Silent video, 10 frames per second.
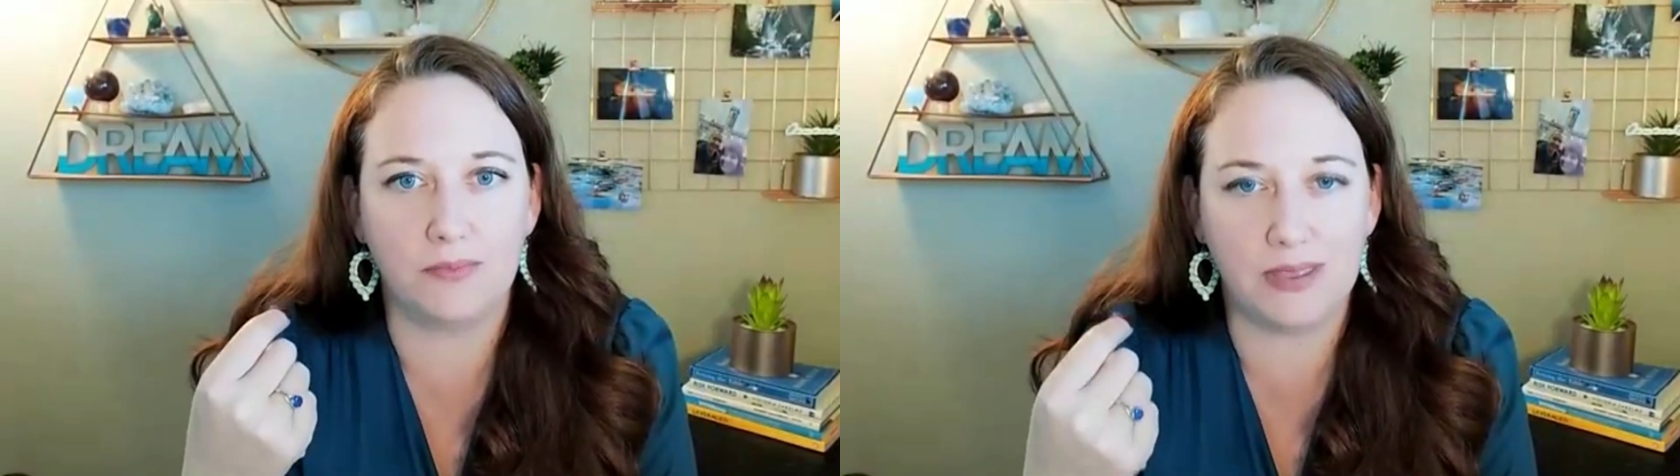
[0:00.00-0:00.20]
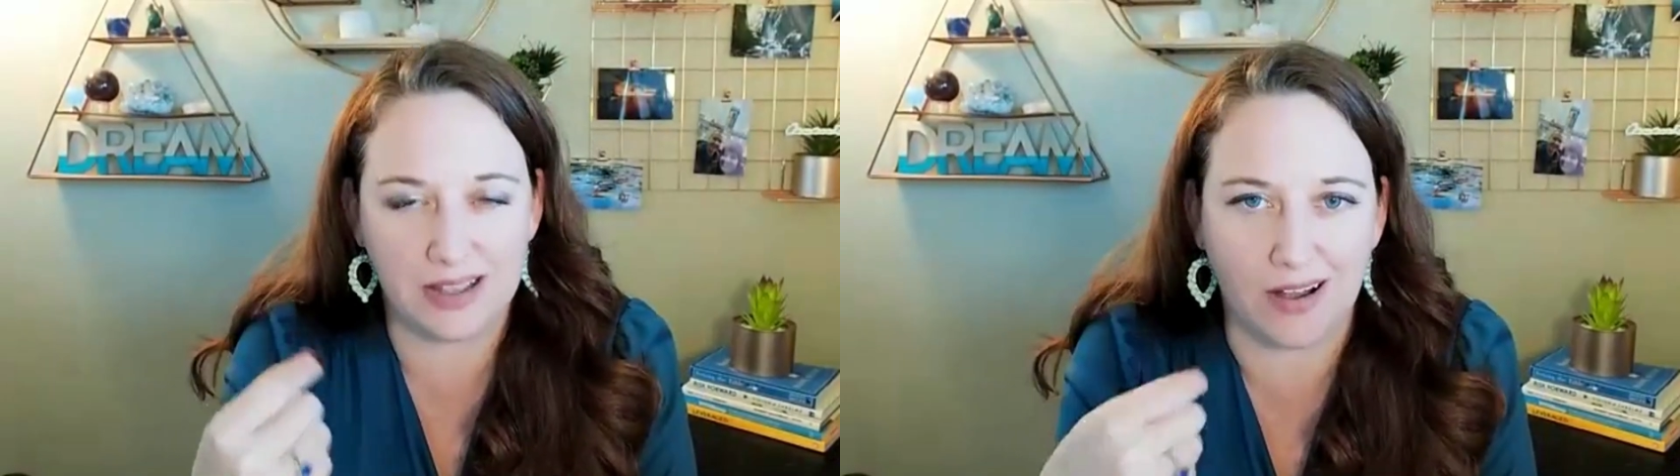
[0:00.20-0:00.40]

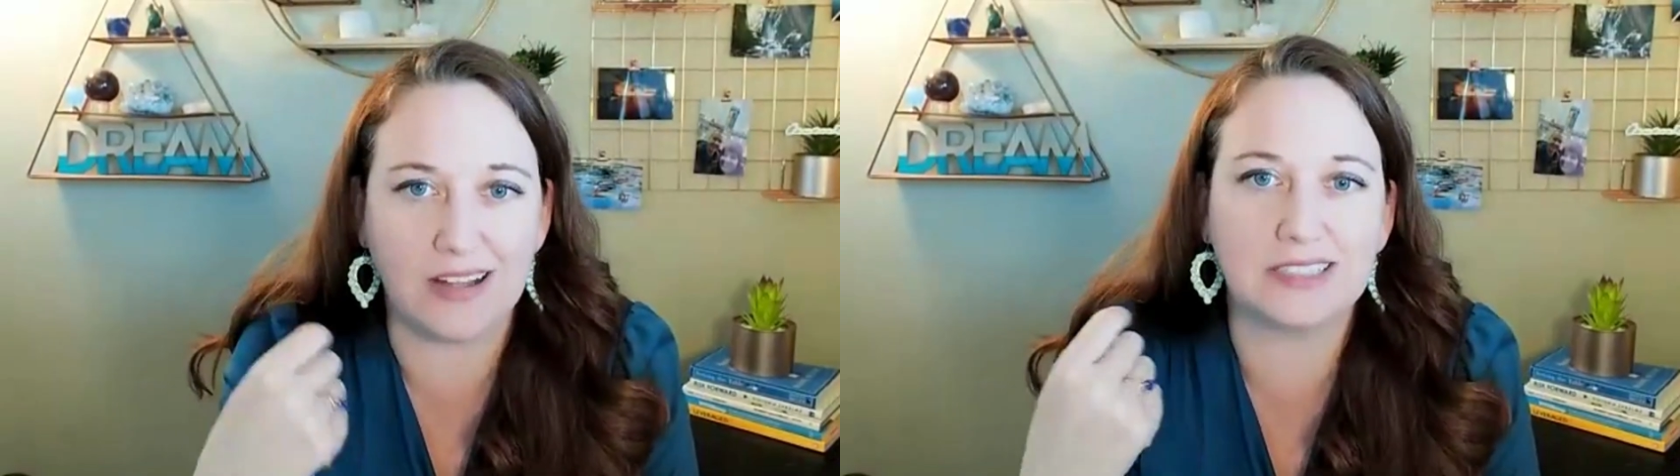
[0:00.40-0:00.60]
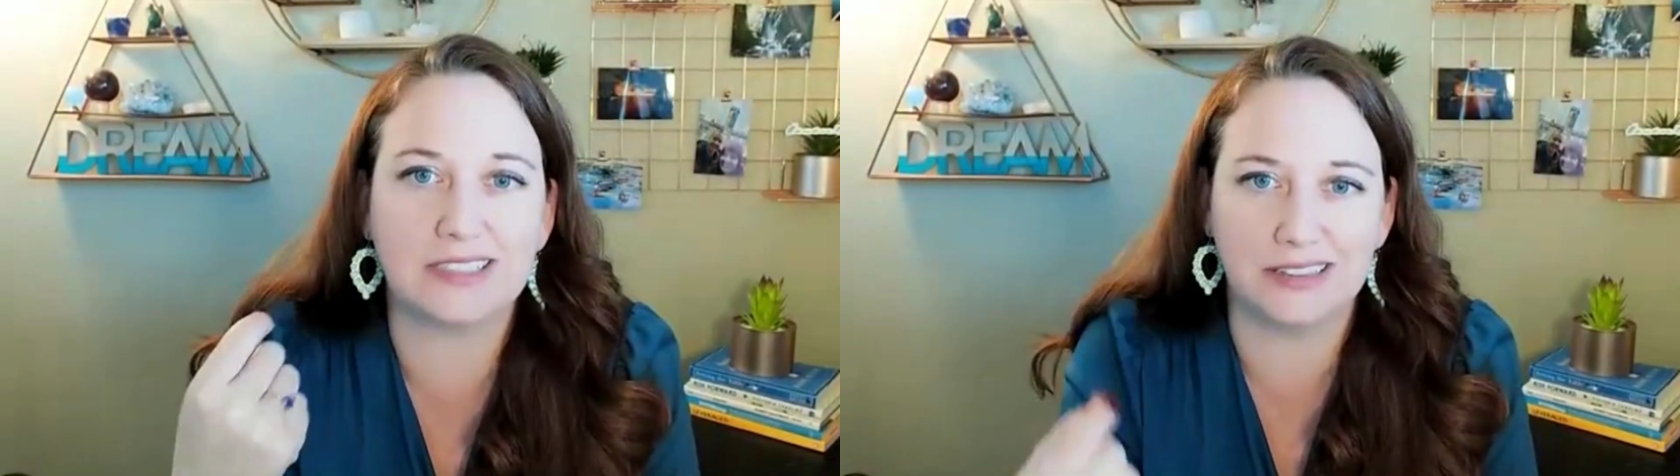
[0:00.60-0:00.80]
be
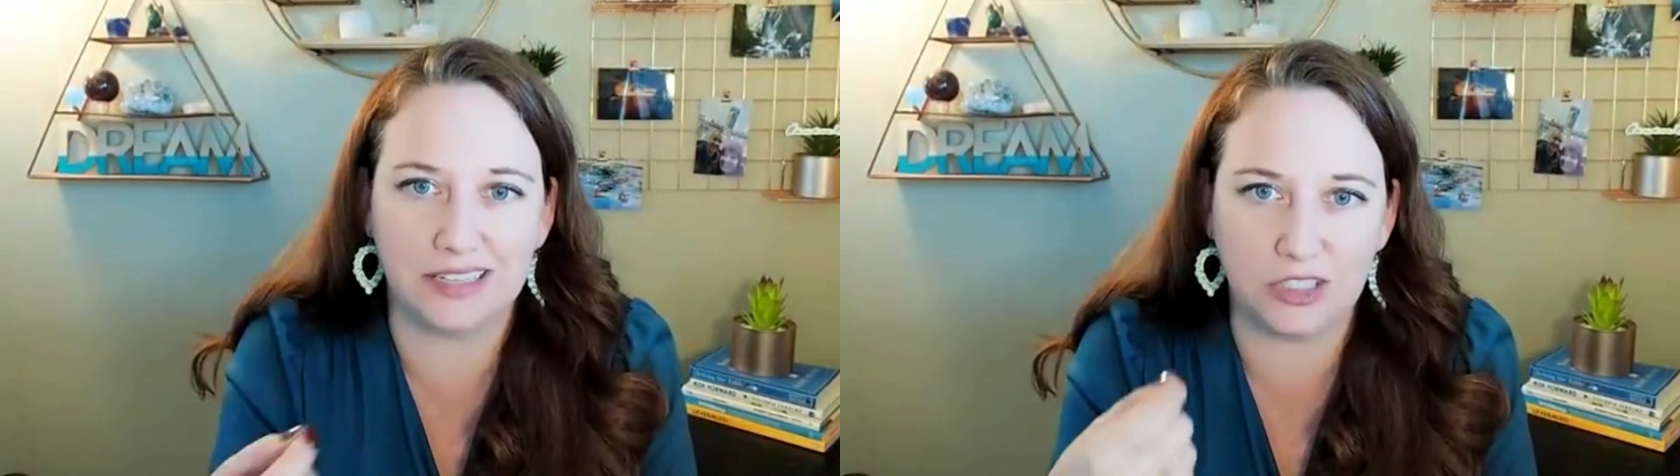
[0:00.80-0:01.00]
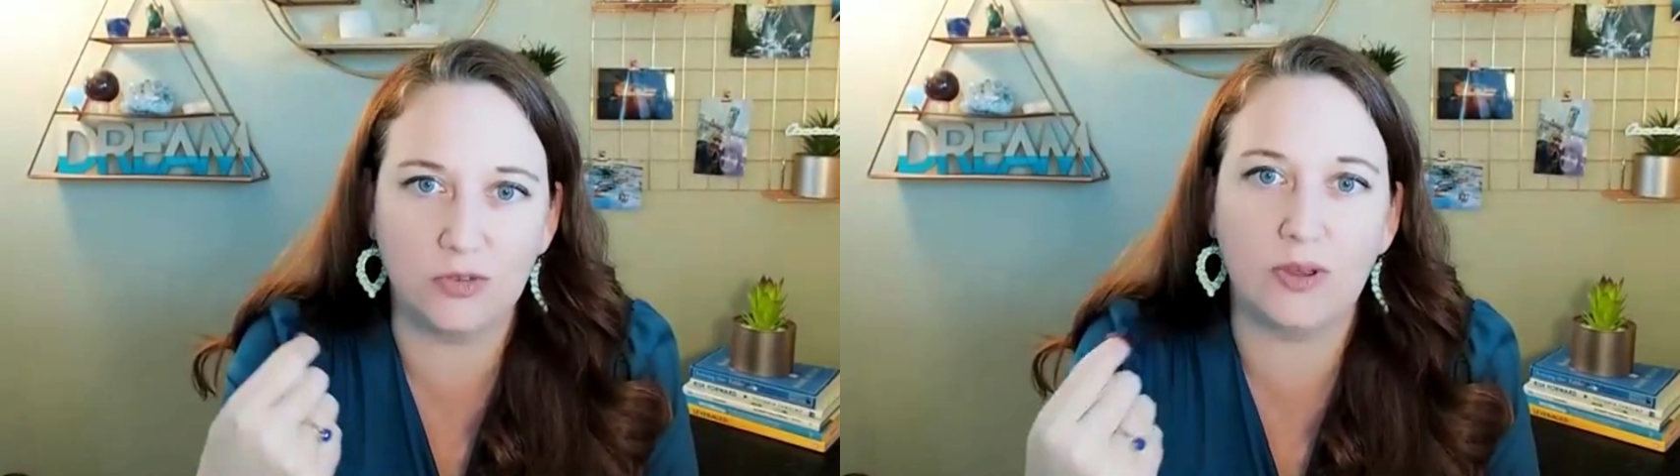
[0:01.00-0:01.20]

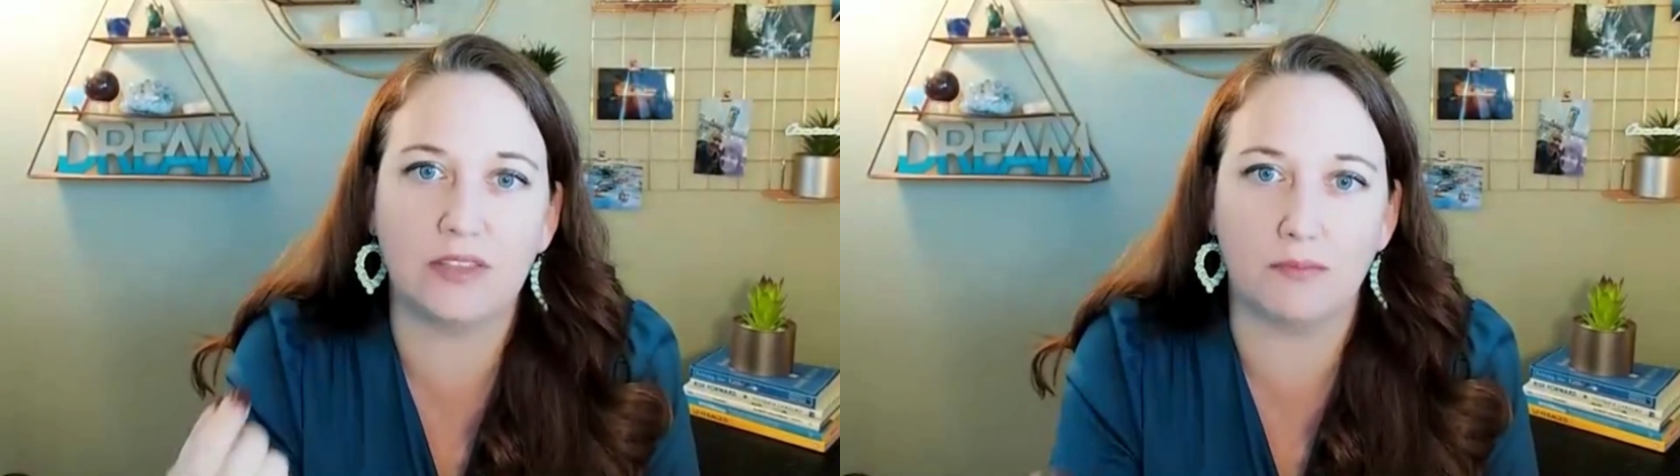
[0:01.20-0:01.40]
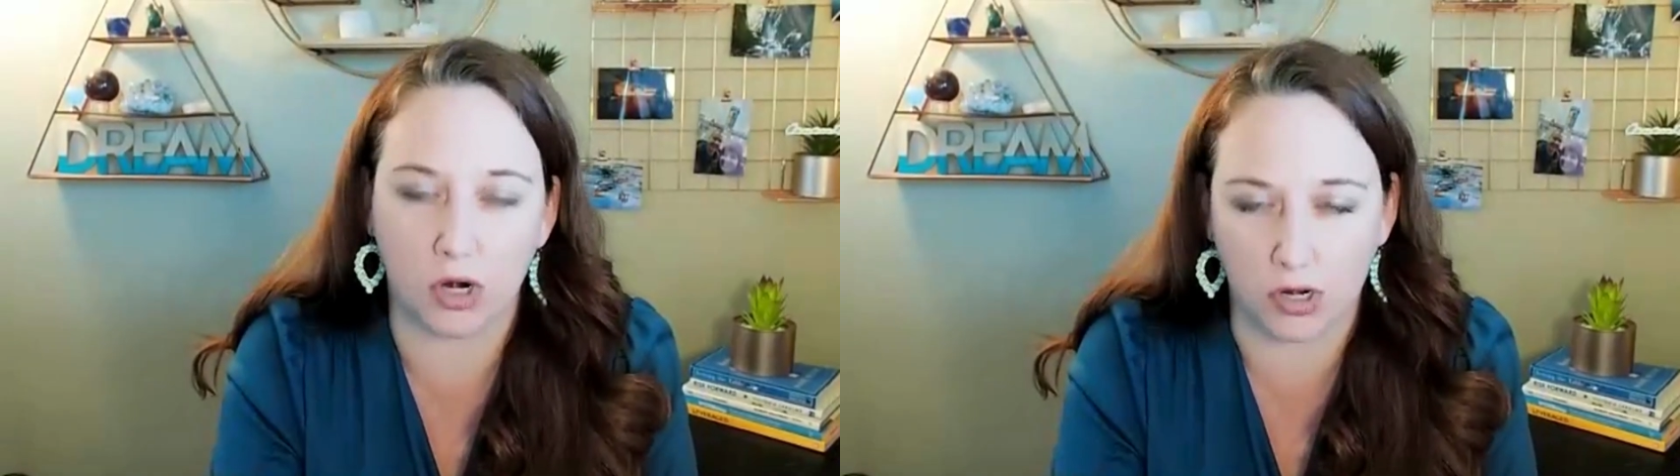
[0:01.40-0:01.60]
constantly
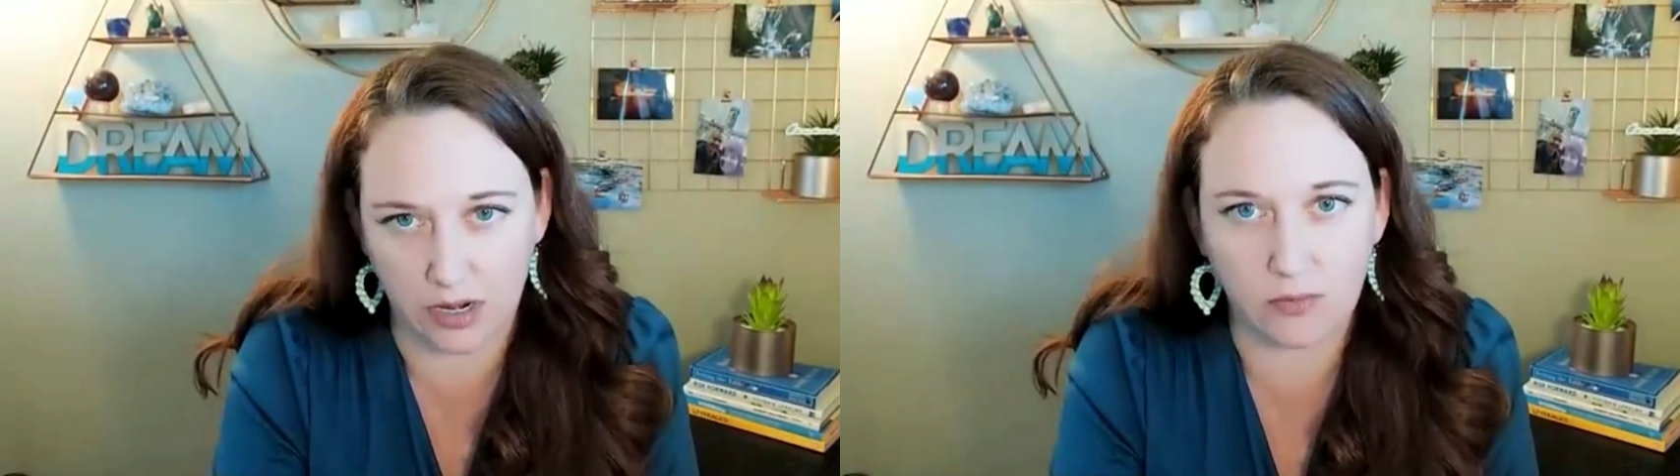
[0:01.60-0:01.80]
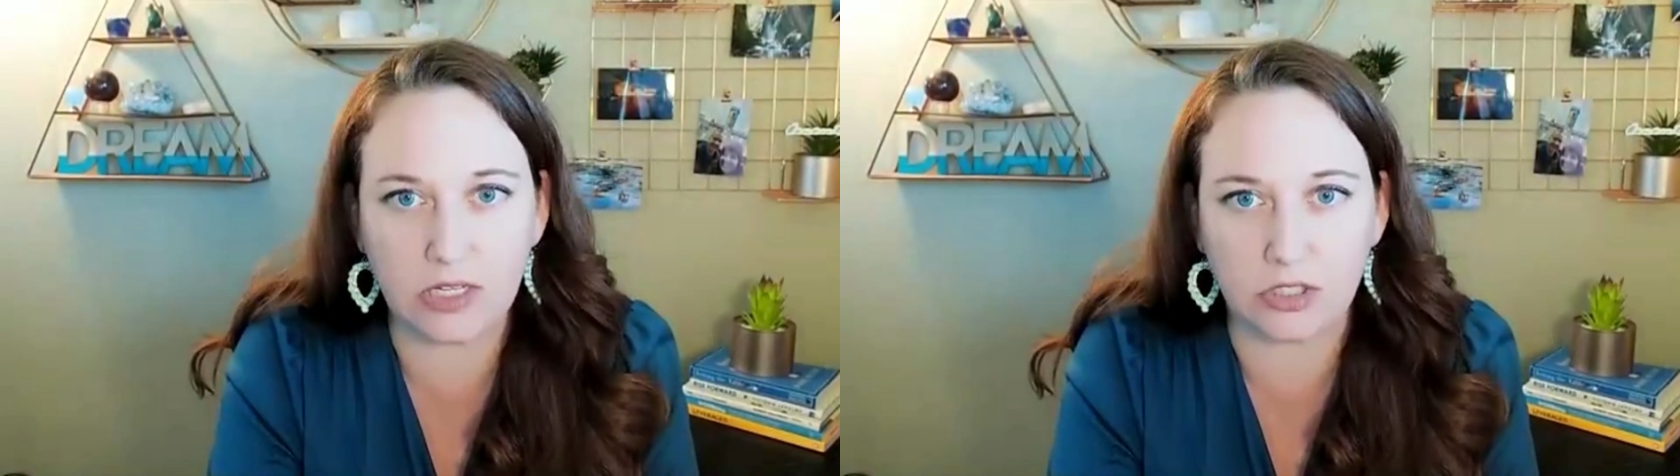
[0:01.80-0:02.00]
doing
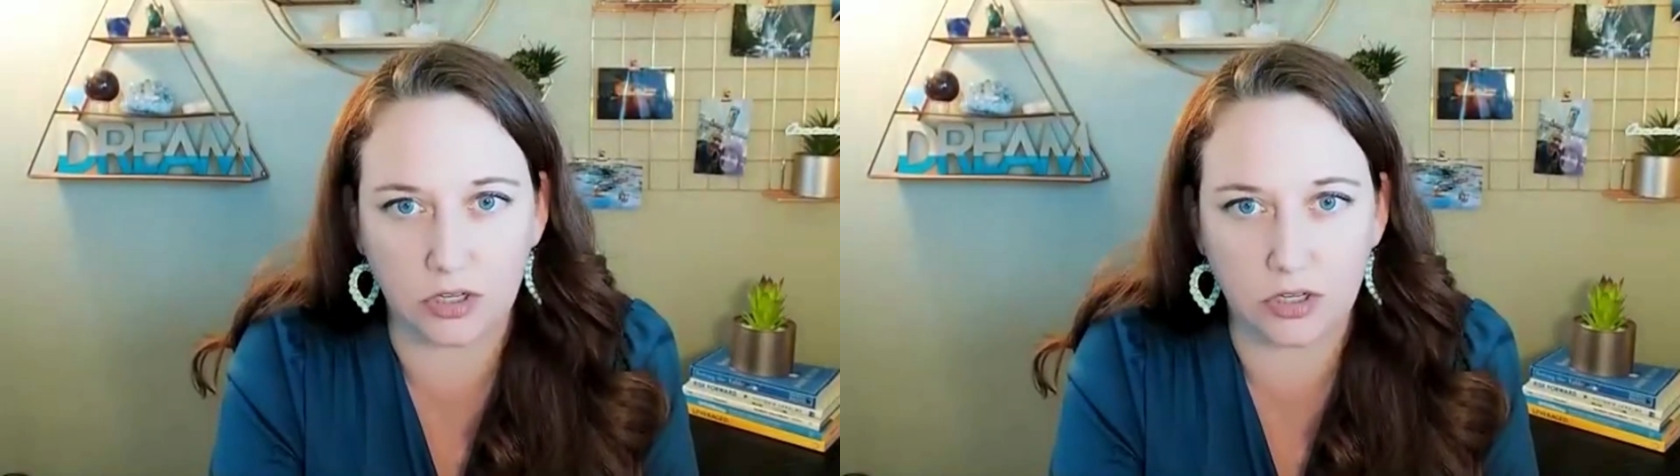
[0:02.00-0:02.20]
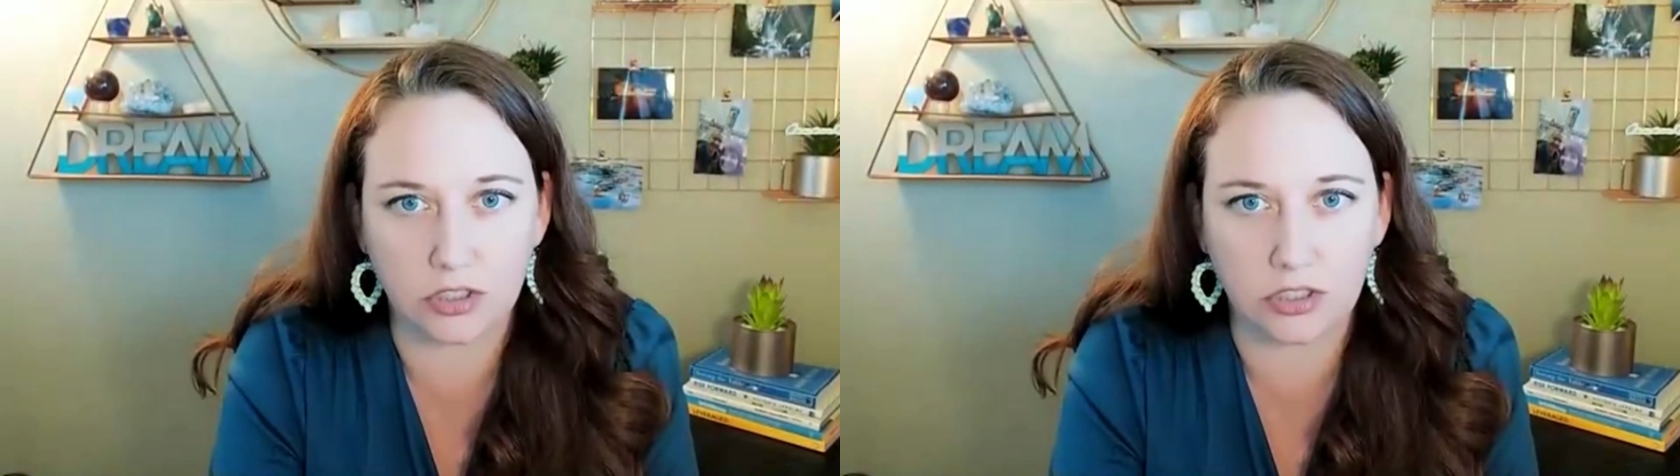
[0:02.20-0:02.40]
market
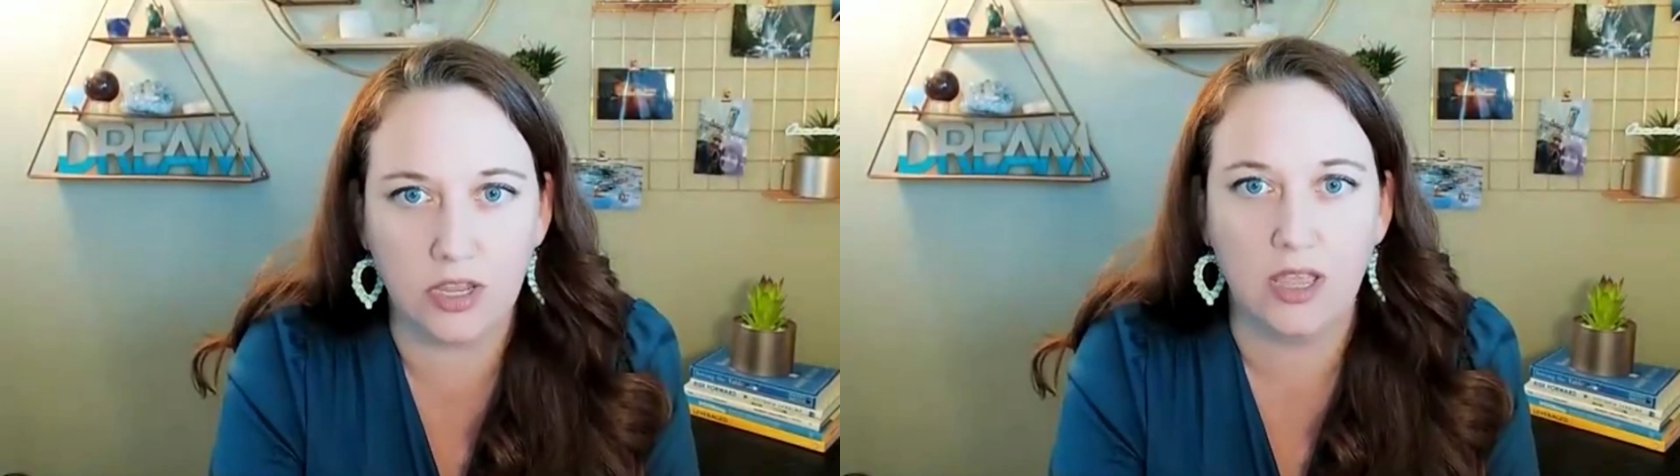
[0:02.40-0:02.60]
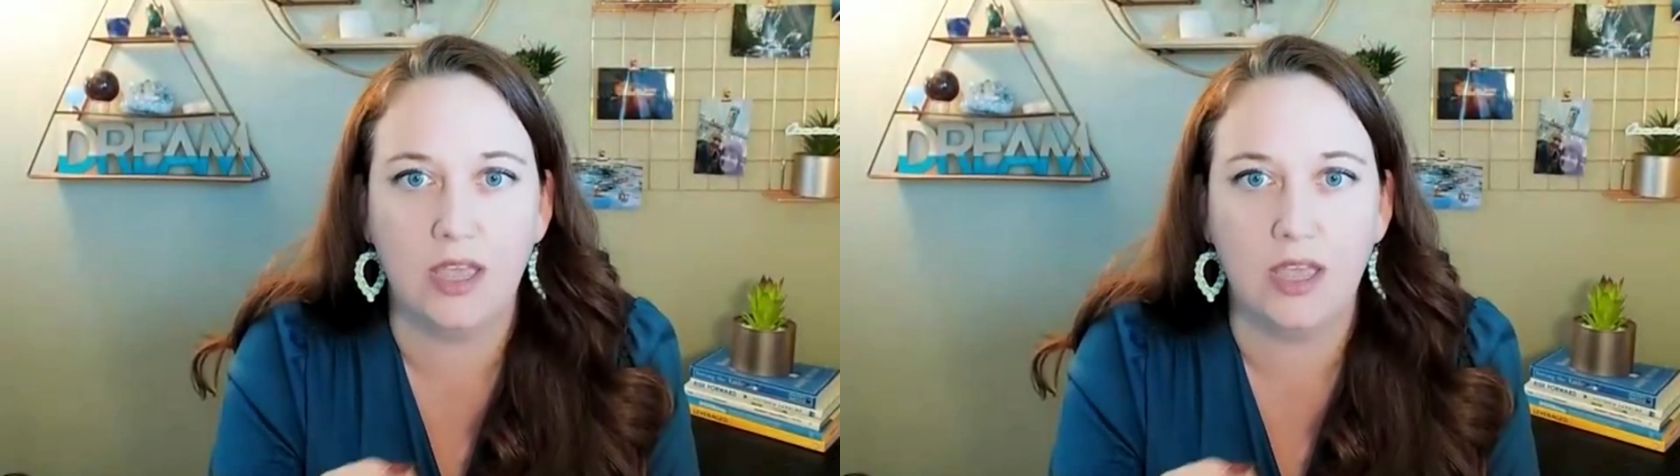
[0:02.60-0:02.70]
research